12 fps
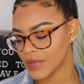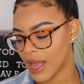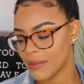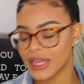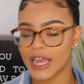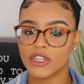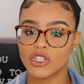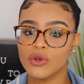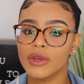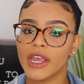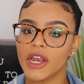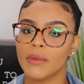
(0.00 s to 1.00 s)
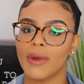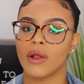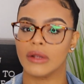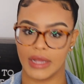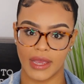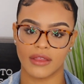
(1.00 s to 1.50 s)
I mean, I do care
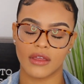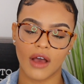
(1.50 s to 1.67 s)
about length.